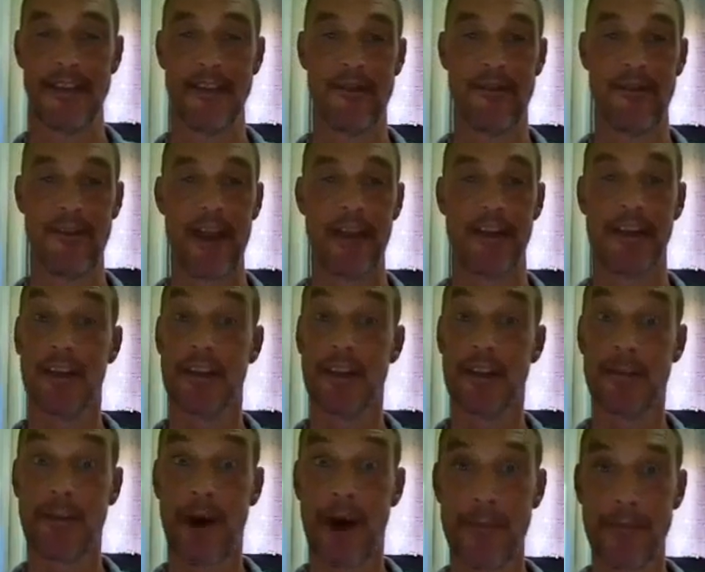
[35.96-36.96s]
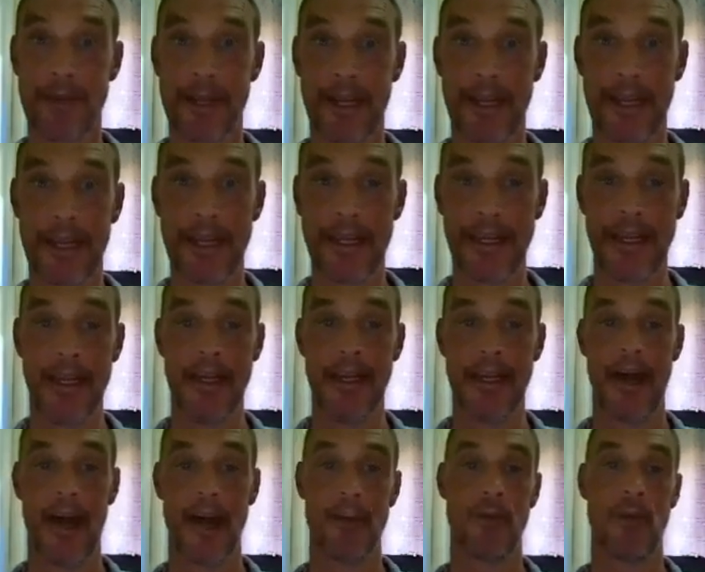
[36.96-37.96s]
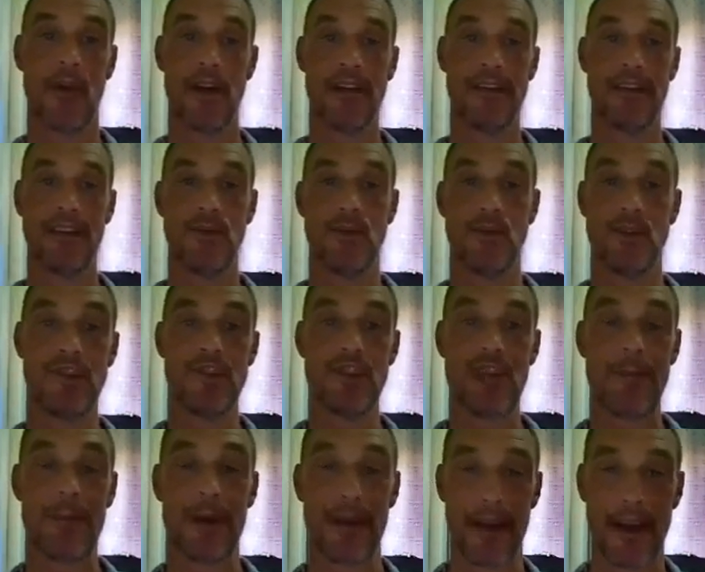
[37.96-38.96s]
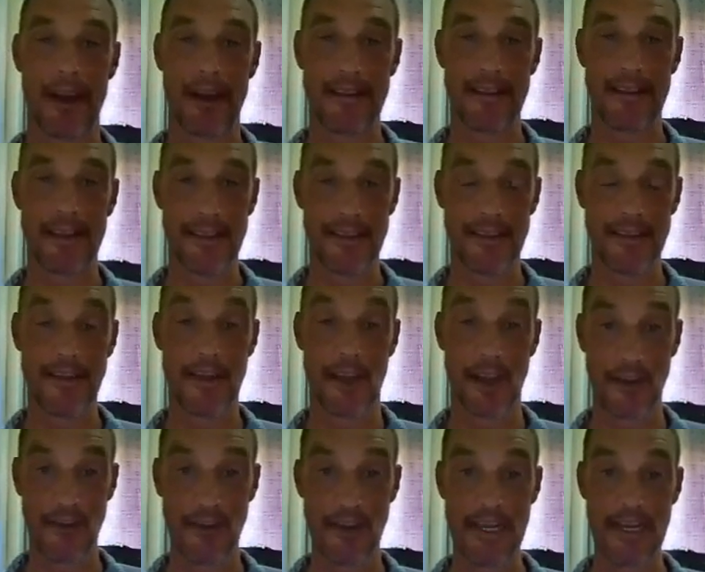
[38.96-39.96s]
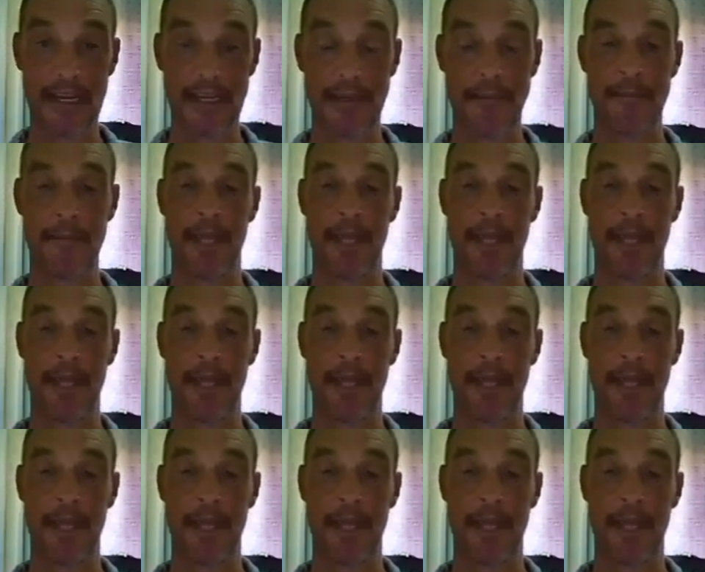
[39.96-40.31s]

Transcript: Flat Earth publicly, otherwise it would jeopardize his career.